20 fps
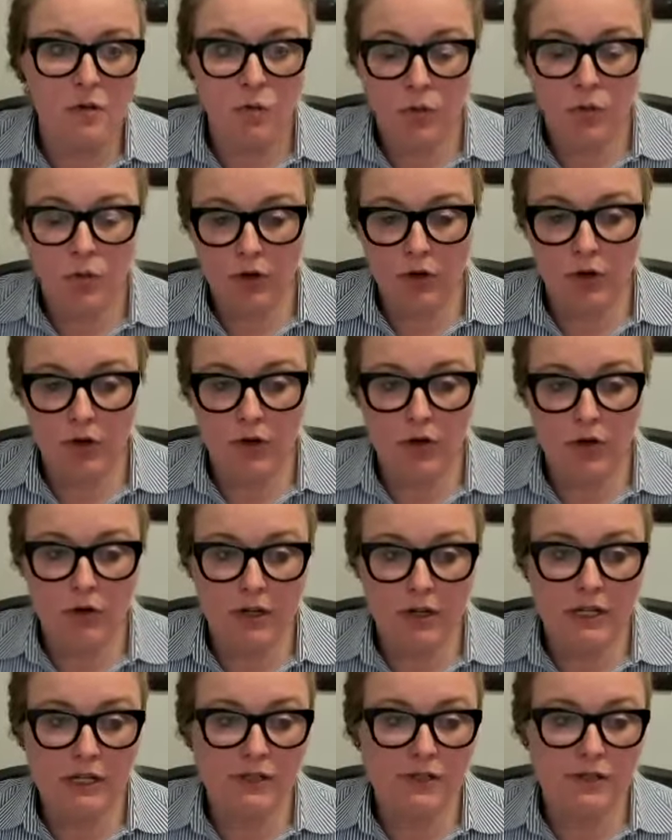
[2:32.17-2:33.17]
we're
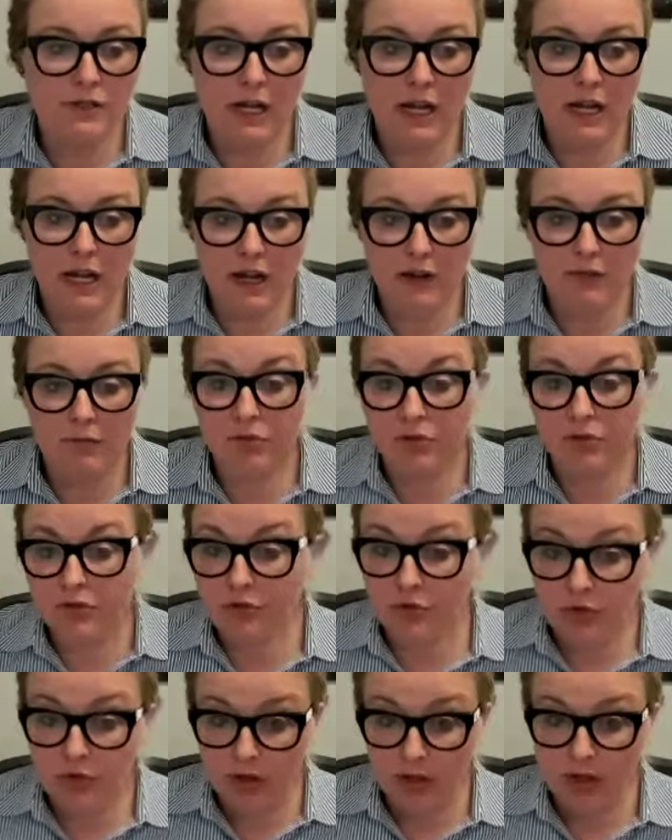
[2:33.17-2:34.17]
going to have Blue
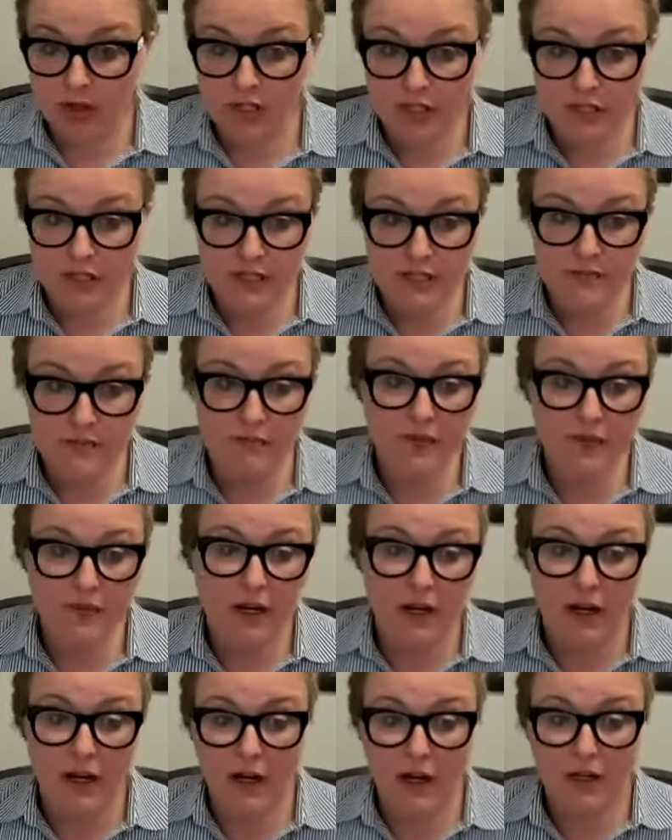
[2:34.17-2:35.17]
Origin
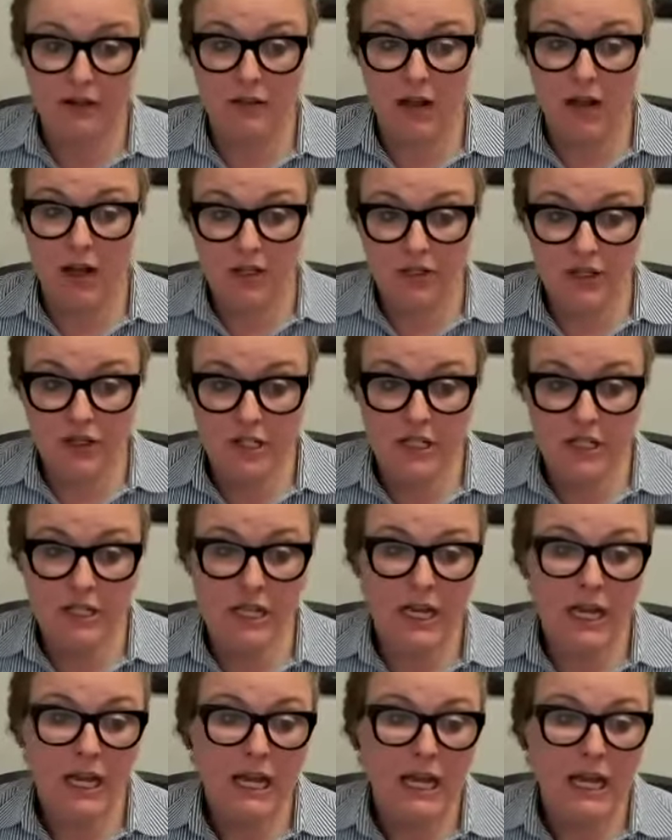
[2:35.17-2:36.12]
launching.